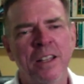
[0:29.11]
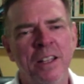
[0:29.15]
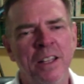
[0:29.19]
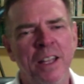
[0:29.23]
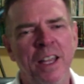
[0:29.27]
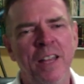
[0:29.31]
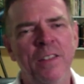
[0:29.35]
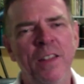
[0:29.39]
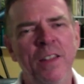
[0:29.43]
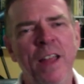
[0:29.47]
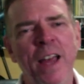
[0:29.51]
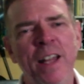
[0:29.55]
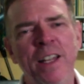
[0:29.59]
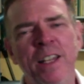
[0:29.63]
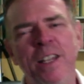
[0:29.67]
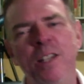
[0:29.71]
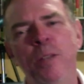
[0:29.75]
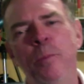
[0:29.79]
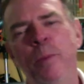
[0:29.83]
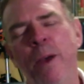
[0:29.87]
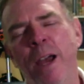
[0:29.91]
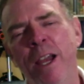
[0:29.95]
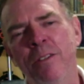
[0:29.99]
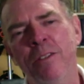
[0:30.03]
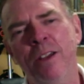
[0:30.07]
And that in the
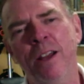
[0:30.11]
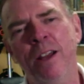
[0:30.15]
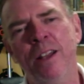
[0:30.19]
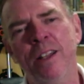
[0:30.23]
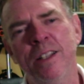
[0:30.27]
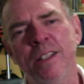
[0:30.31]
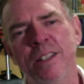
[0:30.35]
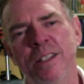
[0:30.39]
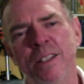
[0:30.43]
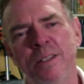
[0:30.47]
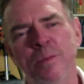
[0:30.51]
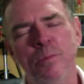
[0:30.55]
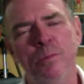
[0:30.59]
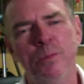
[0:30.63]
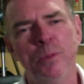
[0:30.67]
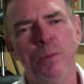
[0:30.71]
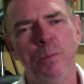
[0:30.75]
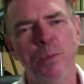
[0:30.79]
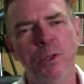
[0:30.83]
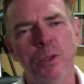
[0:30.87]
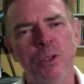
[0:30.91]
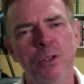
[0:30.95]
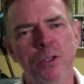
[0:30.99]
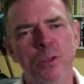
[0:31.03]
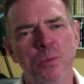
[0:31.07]
background is the
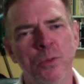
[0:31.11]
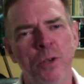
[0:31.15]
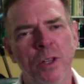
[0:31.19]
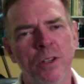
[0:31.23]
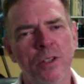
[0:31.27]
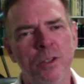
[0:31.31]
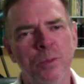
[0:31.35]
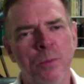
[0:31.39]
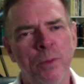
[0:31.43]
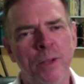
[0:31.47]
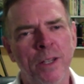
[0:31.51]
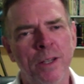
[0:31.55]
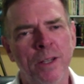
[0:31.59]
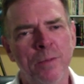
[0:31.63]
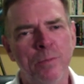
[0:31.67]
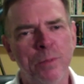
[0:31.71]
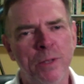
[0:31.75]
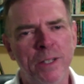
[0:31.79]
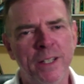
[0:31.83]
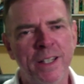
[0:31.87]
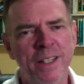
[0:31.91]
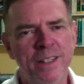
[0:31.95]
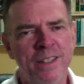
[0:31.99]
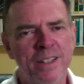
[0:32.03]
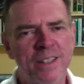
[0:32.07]
Blues Brothers band
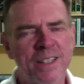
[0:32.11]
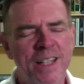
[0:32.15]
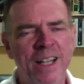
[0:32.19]
playing this.